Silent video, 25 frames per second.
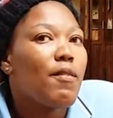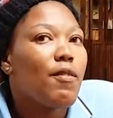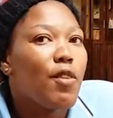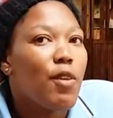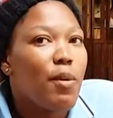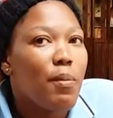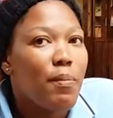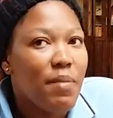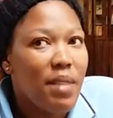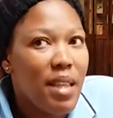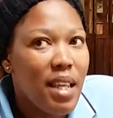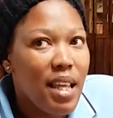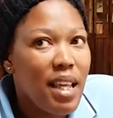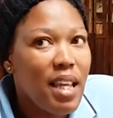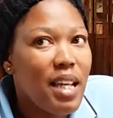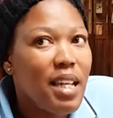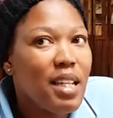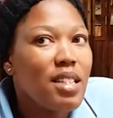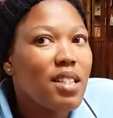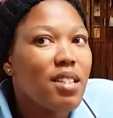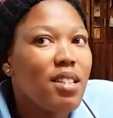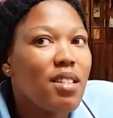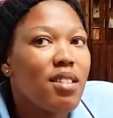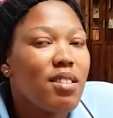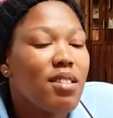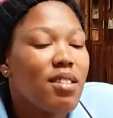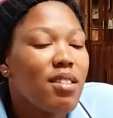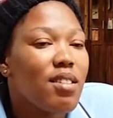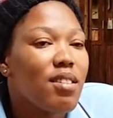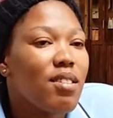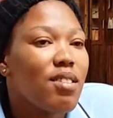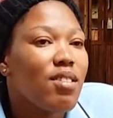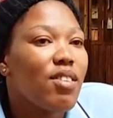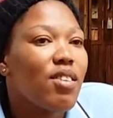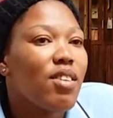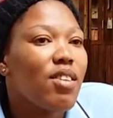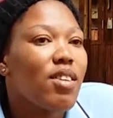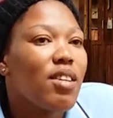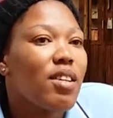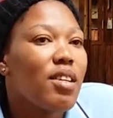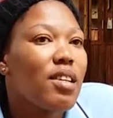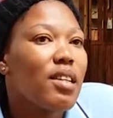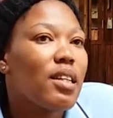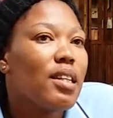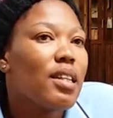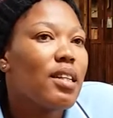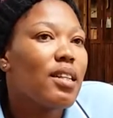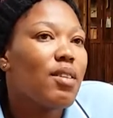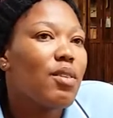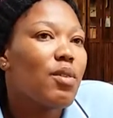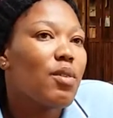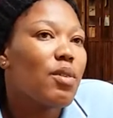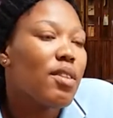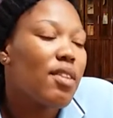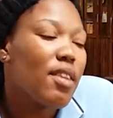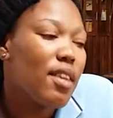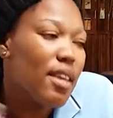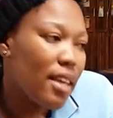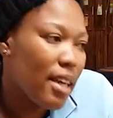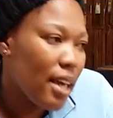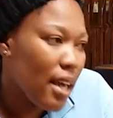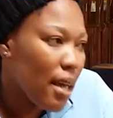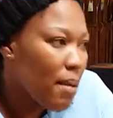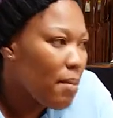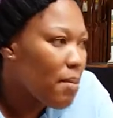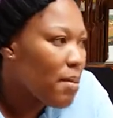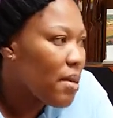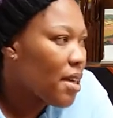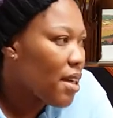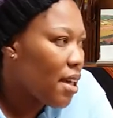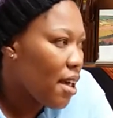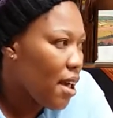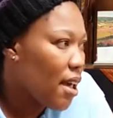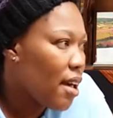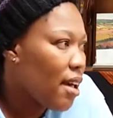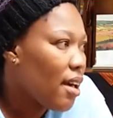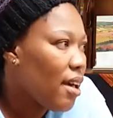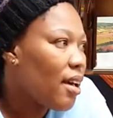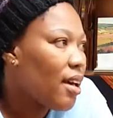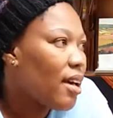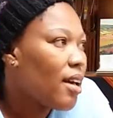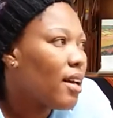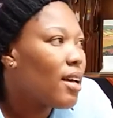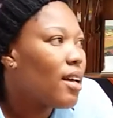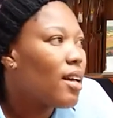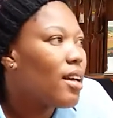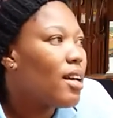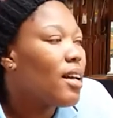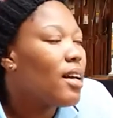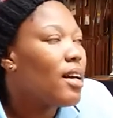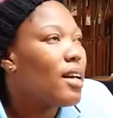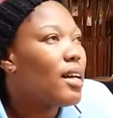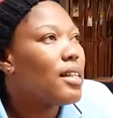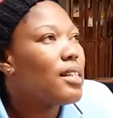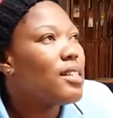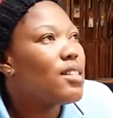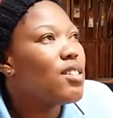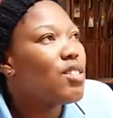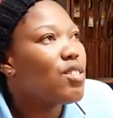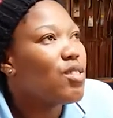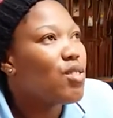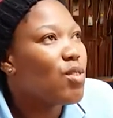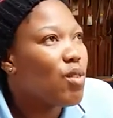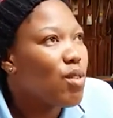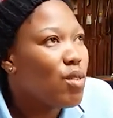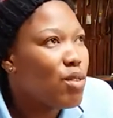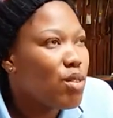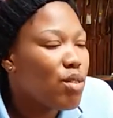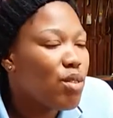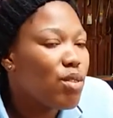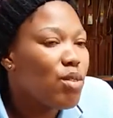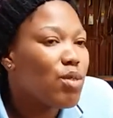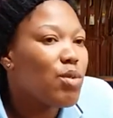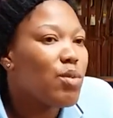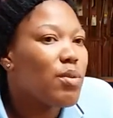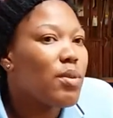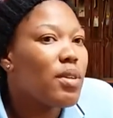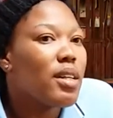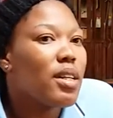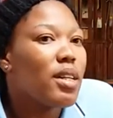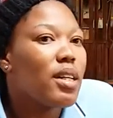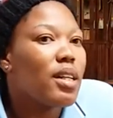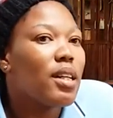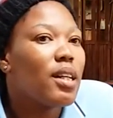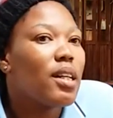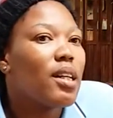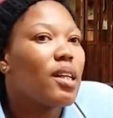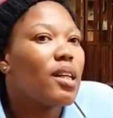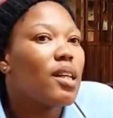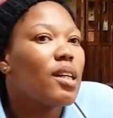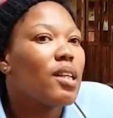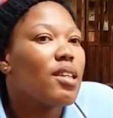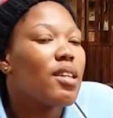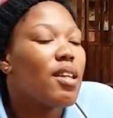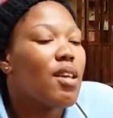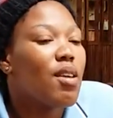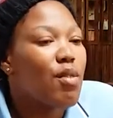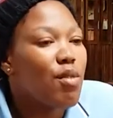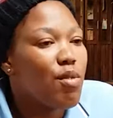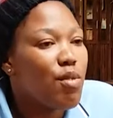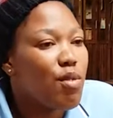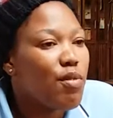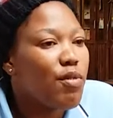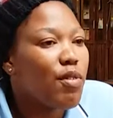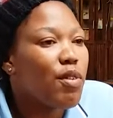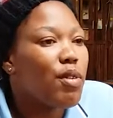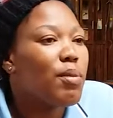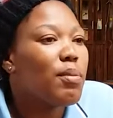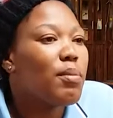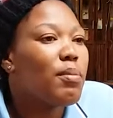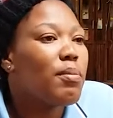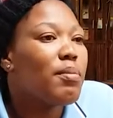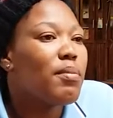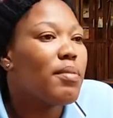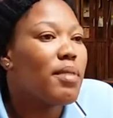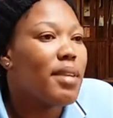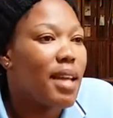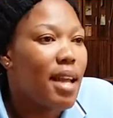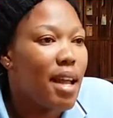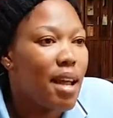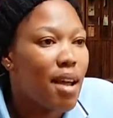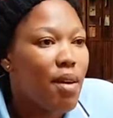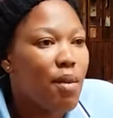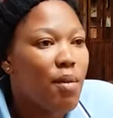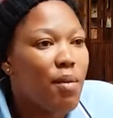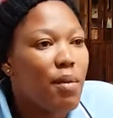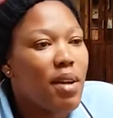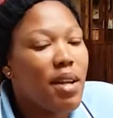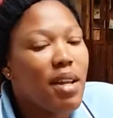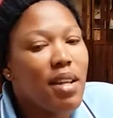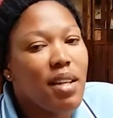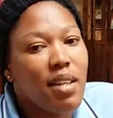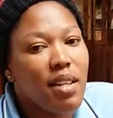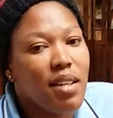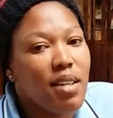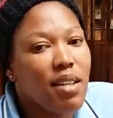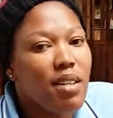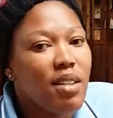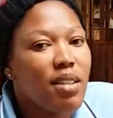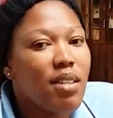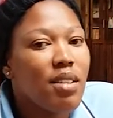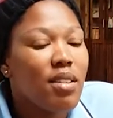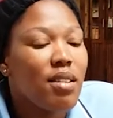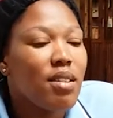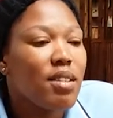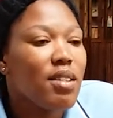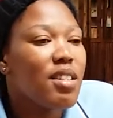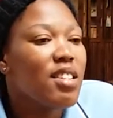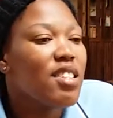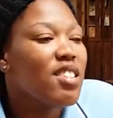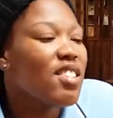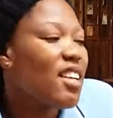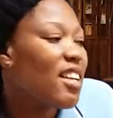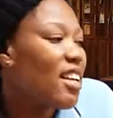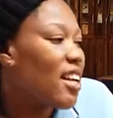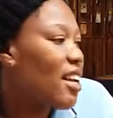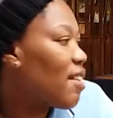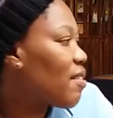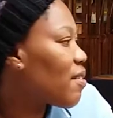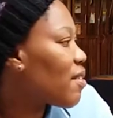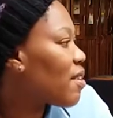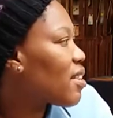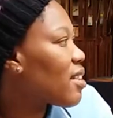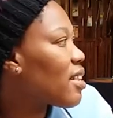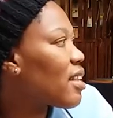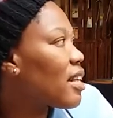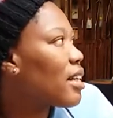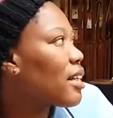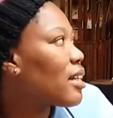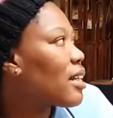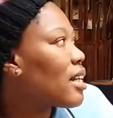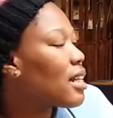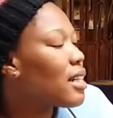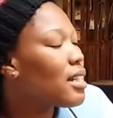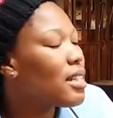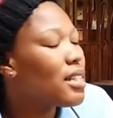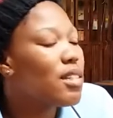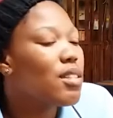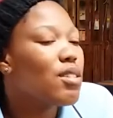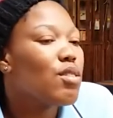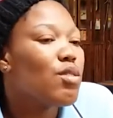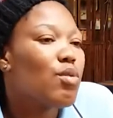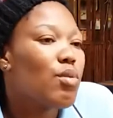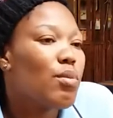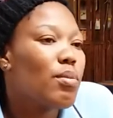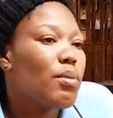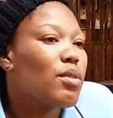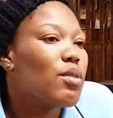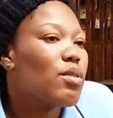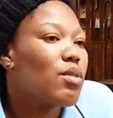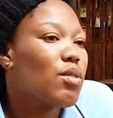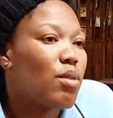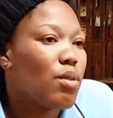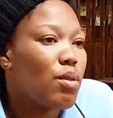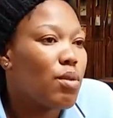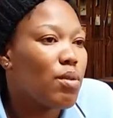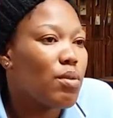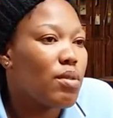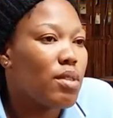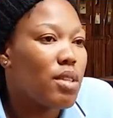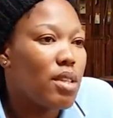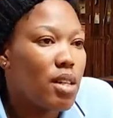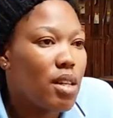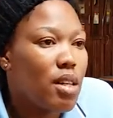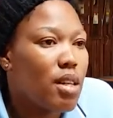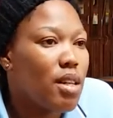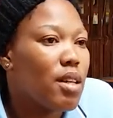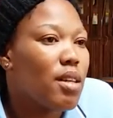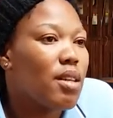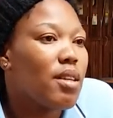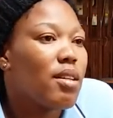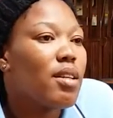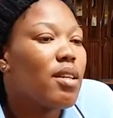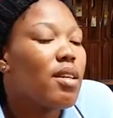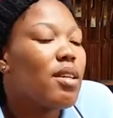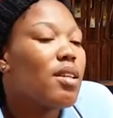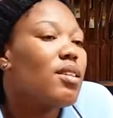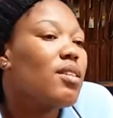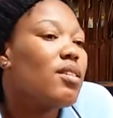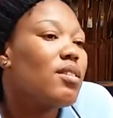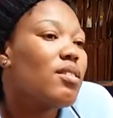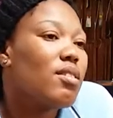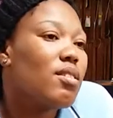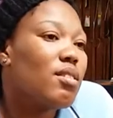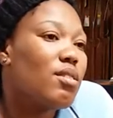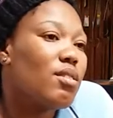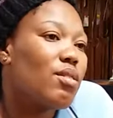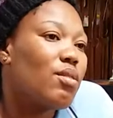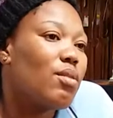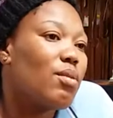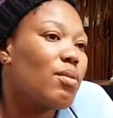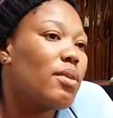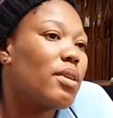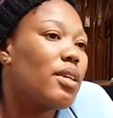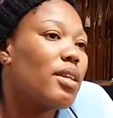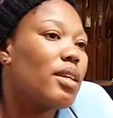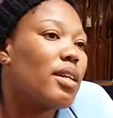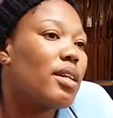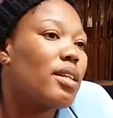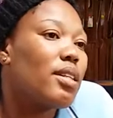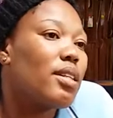From there, they came here, and she's also doing the uniform now, and each and everything that needs to be sewed here, she's doing